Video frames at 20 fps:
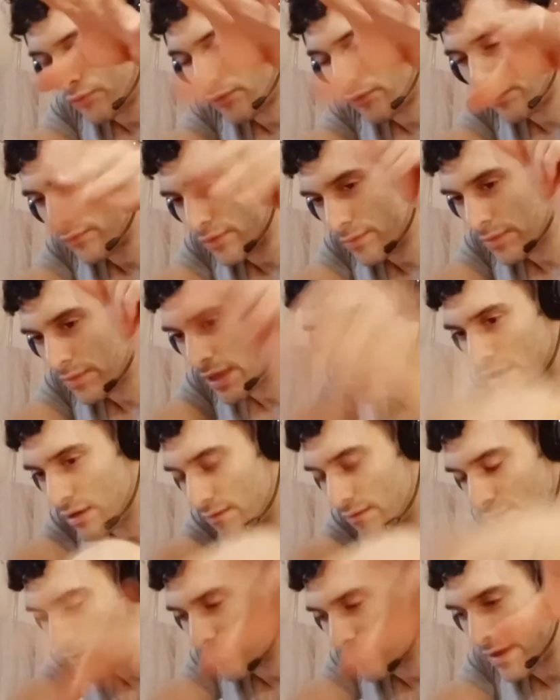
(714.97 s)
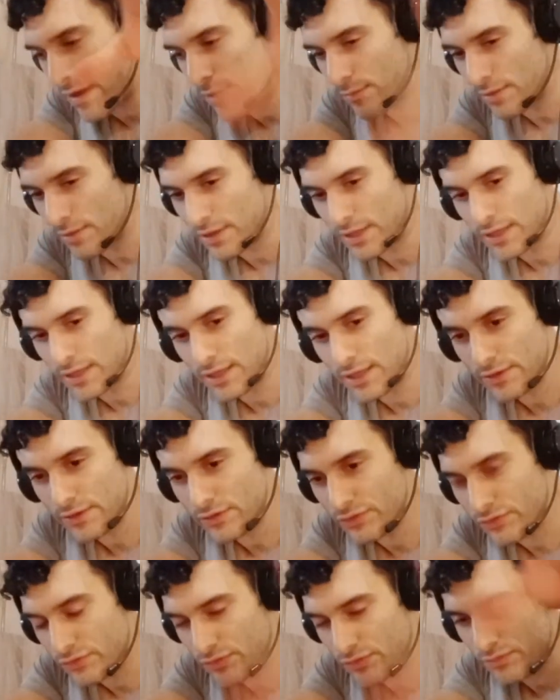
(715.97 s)
of them, the head of the family
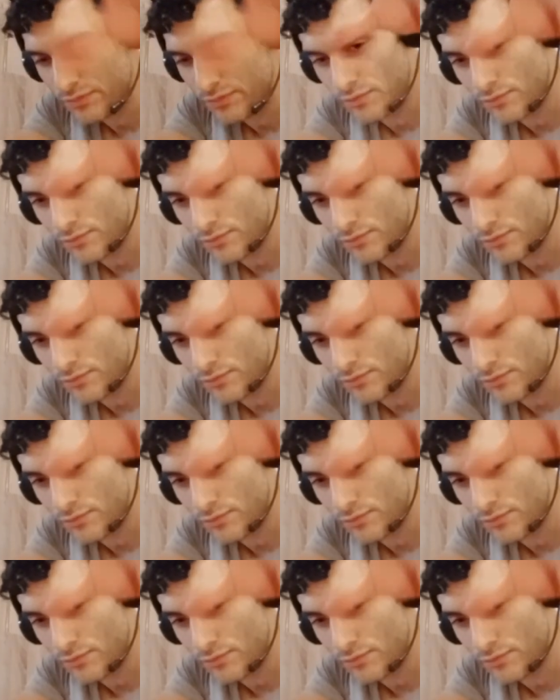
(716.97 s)
is